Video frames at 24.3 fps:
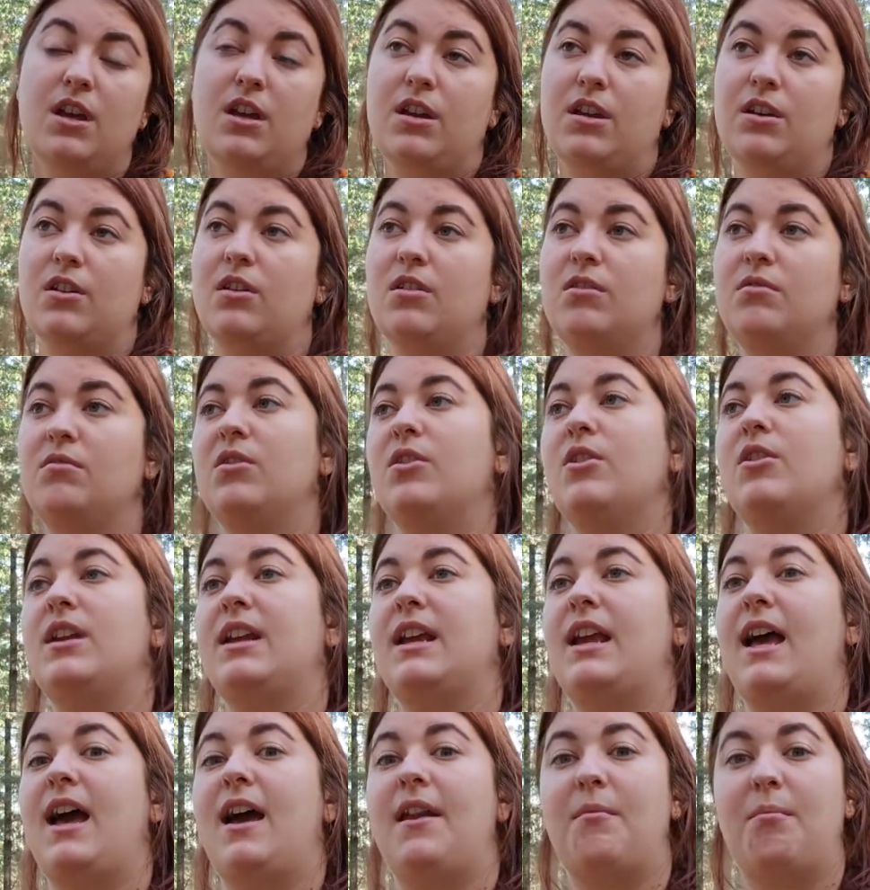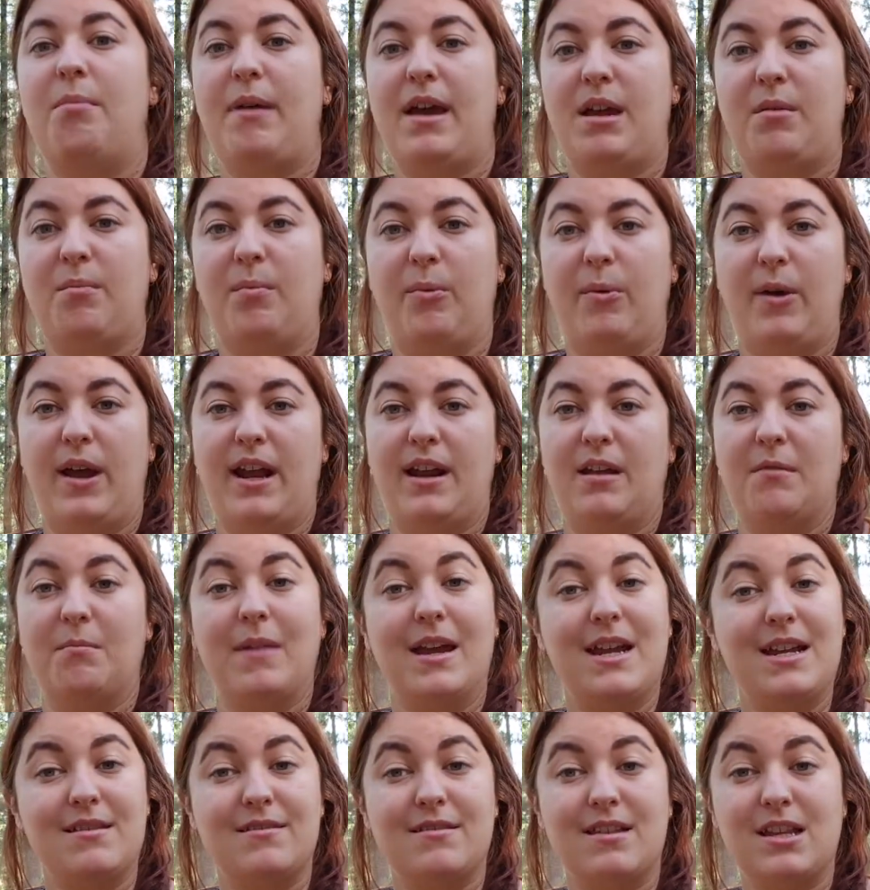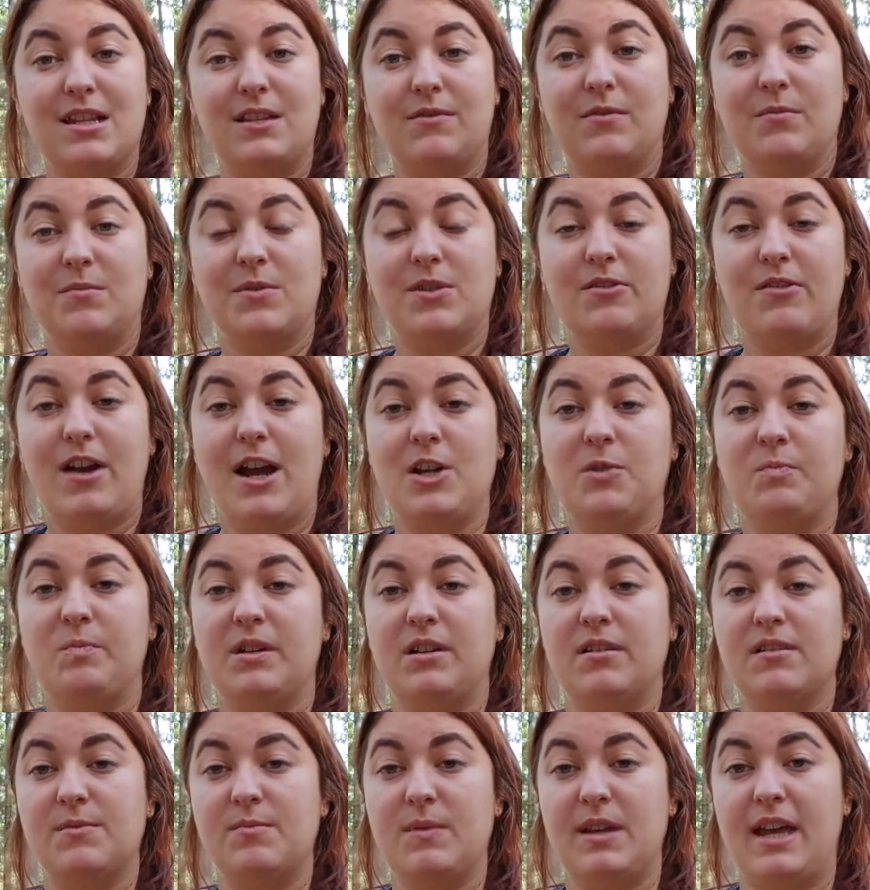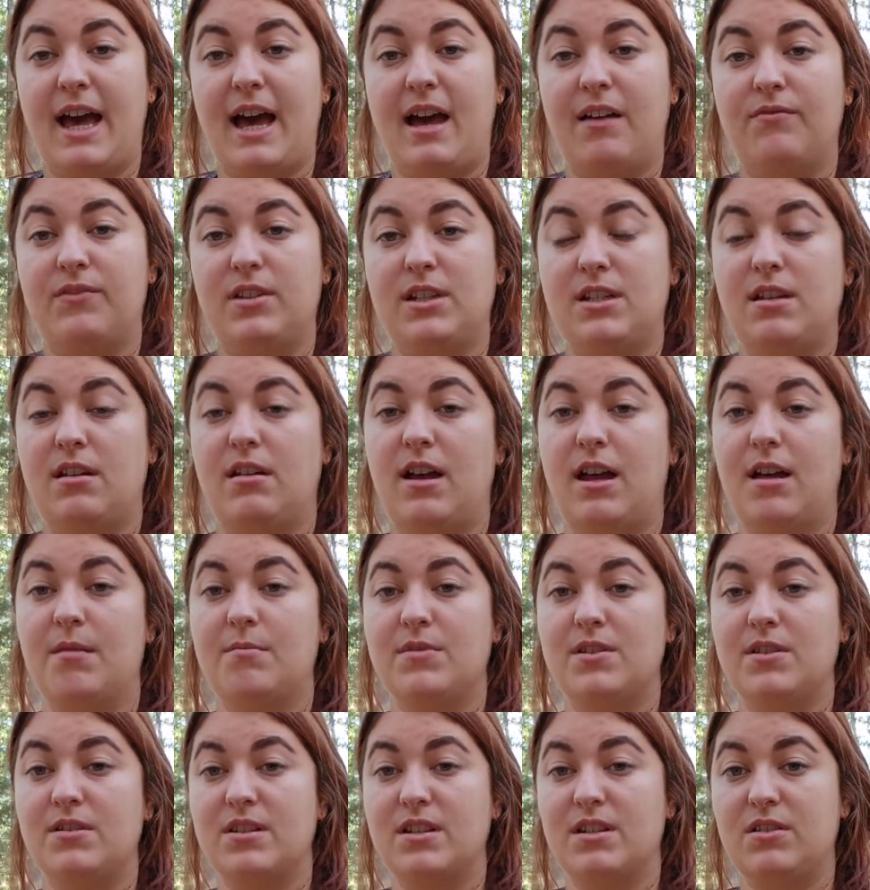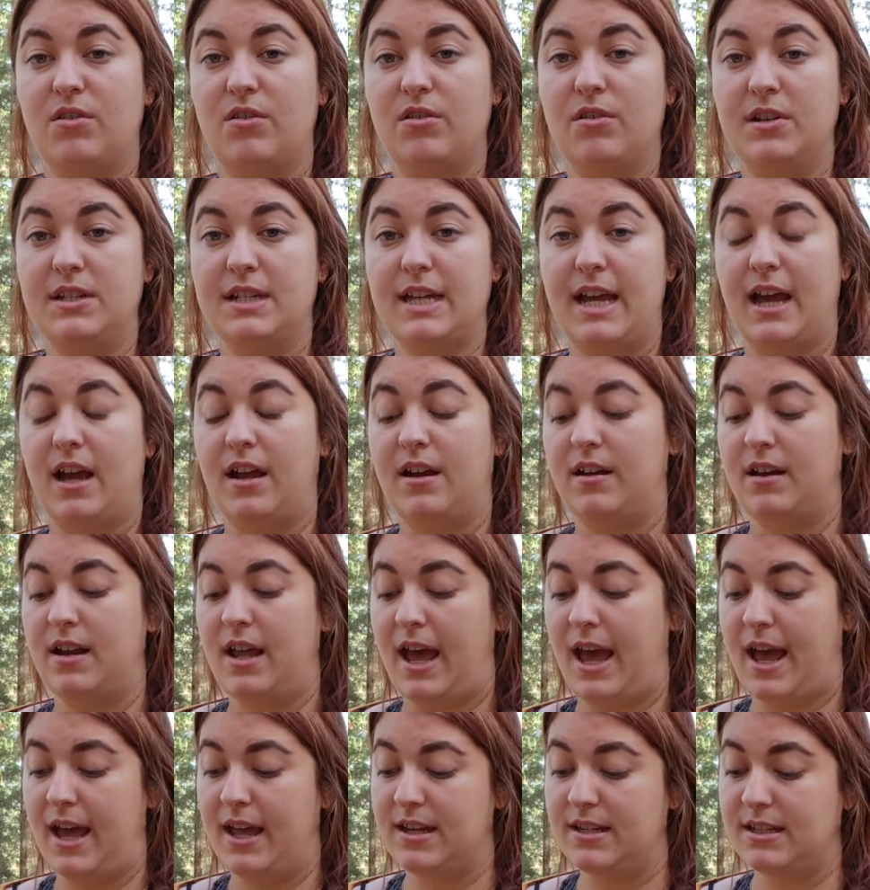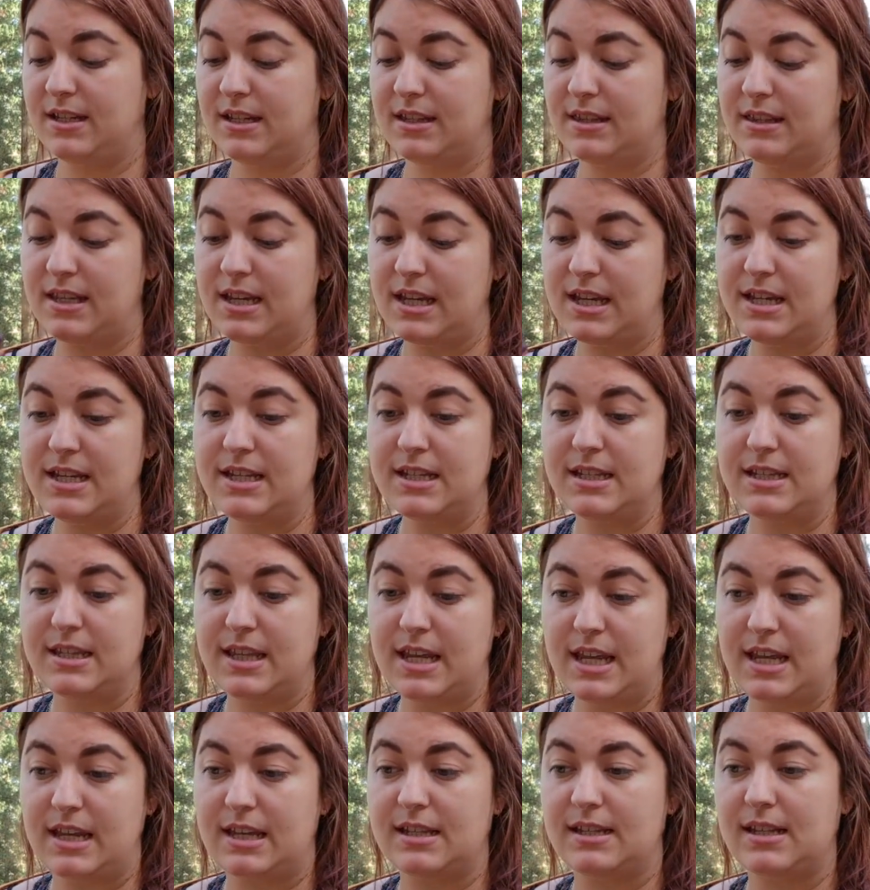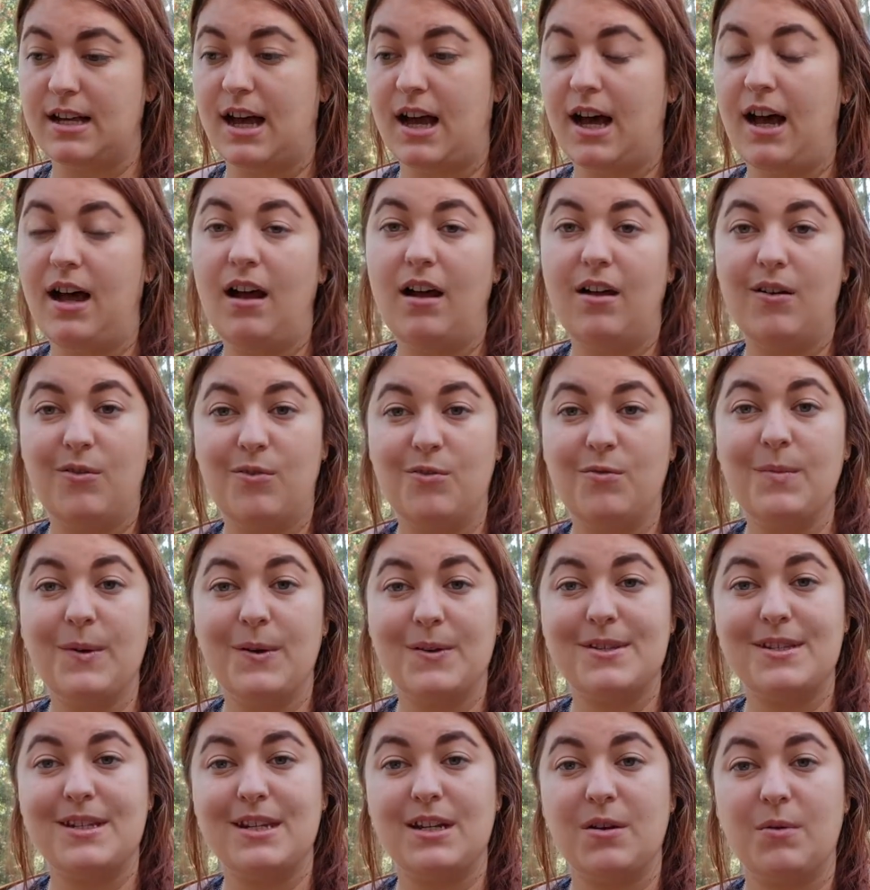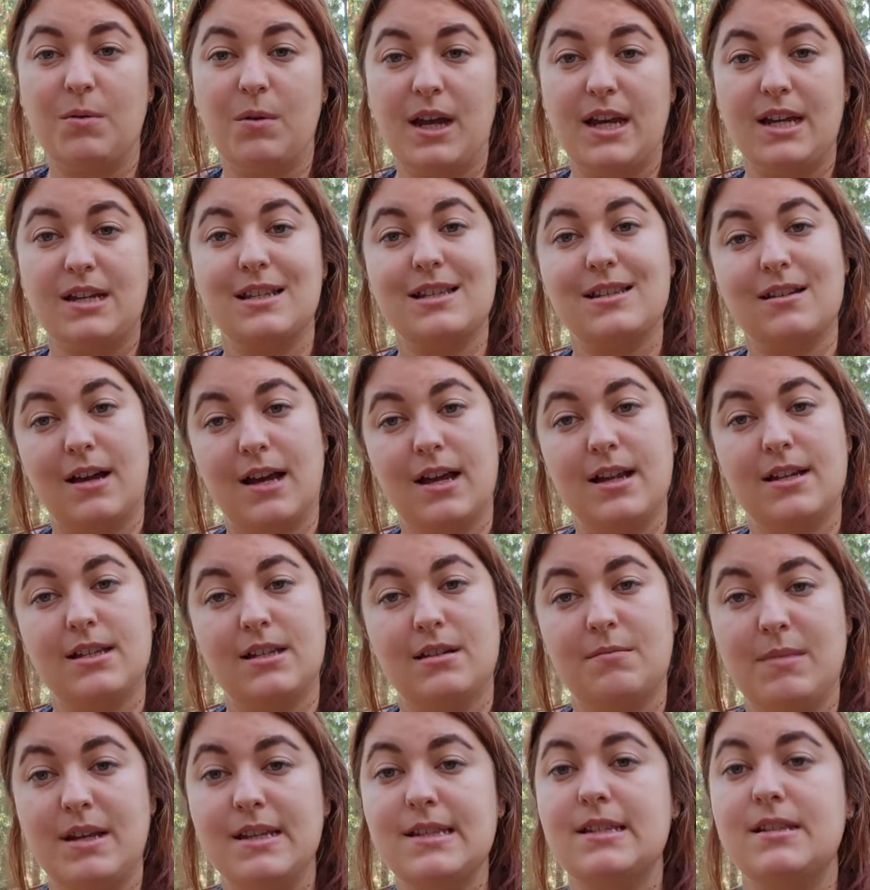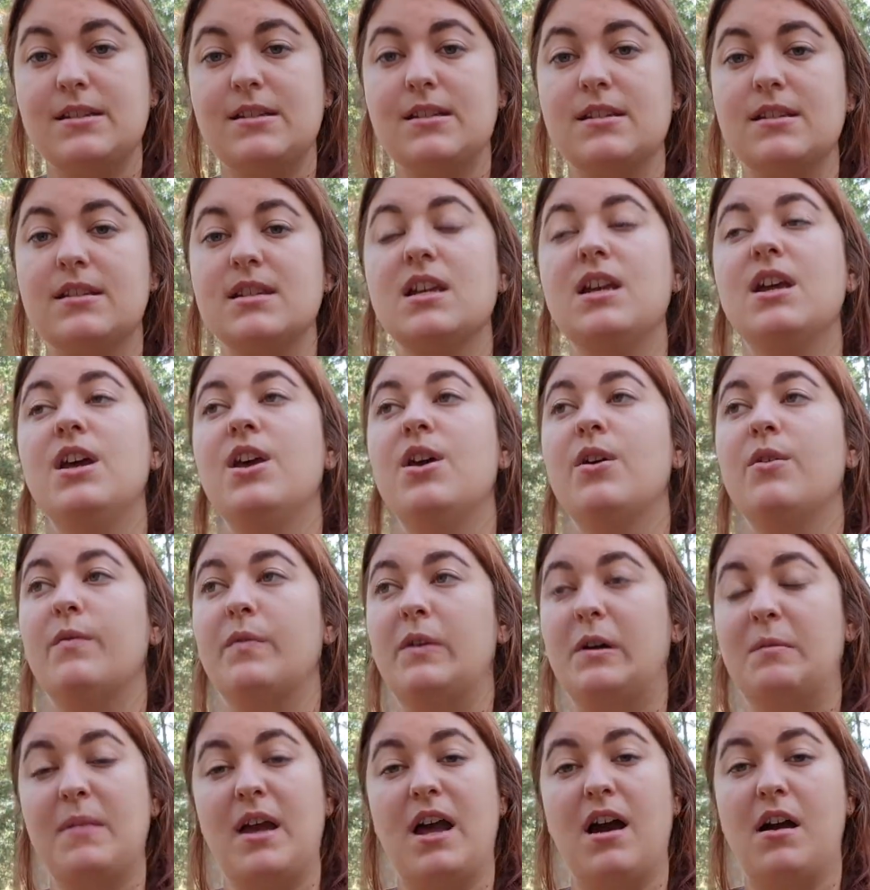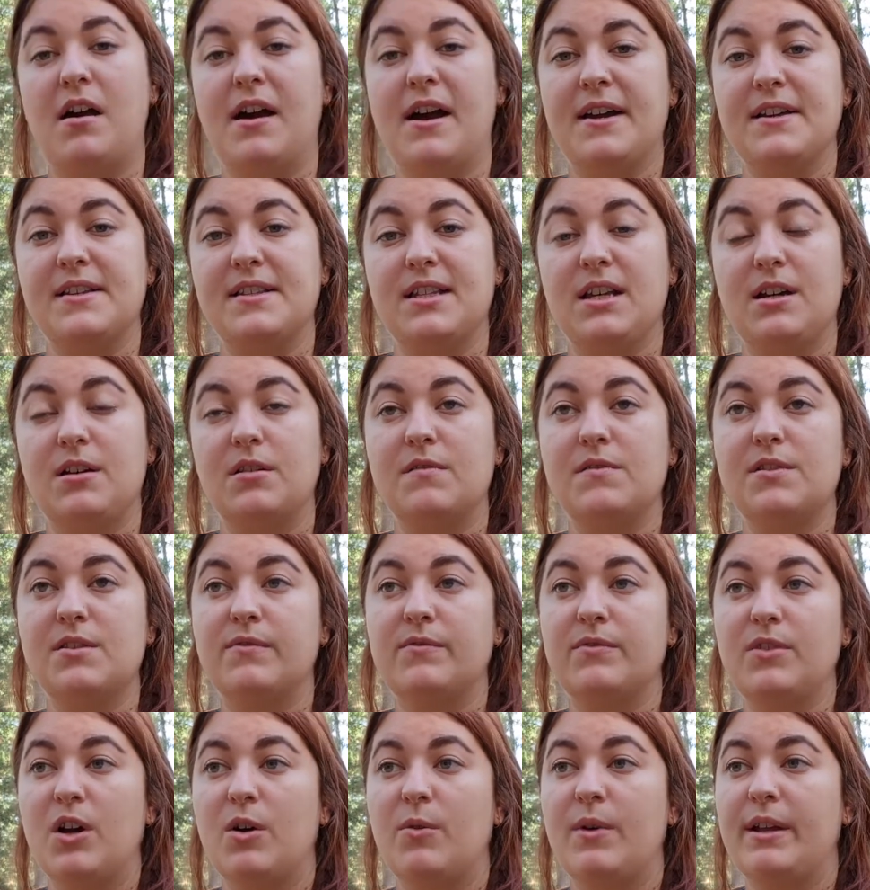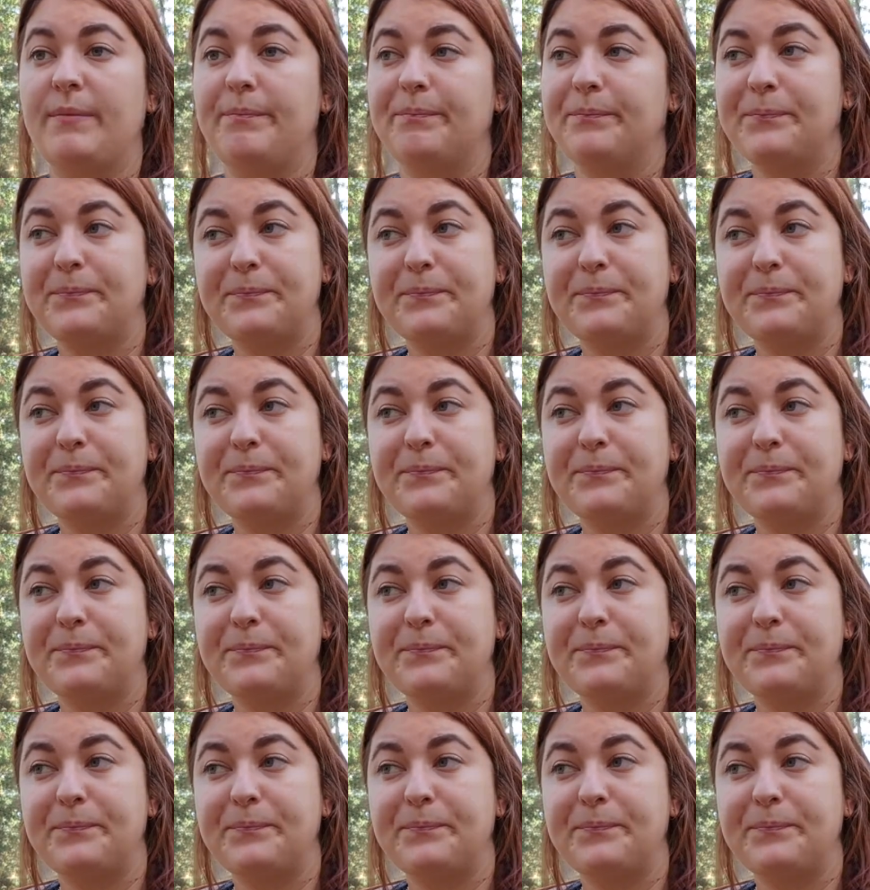Learning how to bake bread and make things from scratch, because we have the time to slow down. And these things are almost, in a way, signs and messages from our higher selves of knowing